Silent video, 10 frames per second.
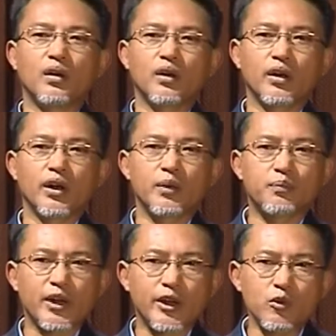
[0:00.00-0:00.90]
it
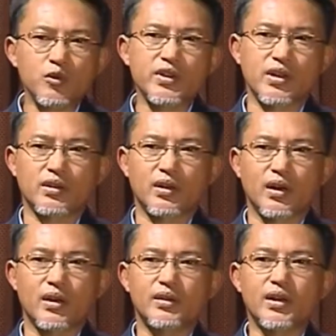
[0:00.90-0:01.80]
produces
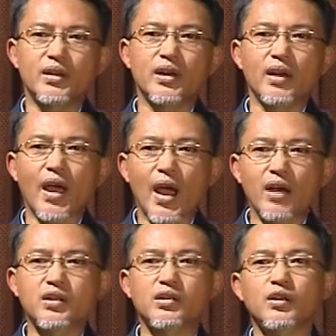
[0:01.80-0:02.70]
detailed
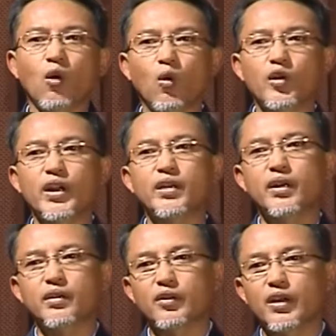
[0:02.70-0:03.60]

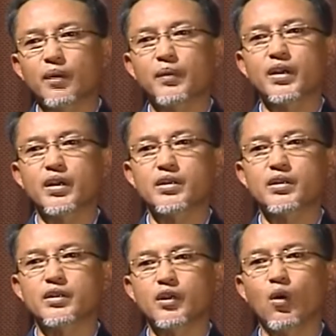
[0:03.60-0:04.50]
action-oriented
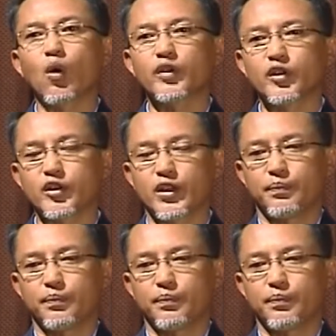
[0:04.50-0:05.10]
recommendations on the theme.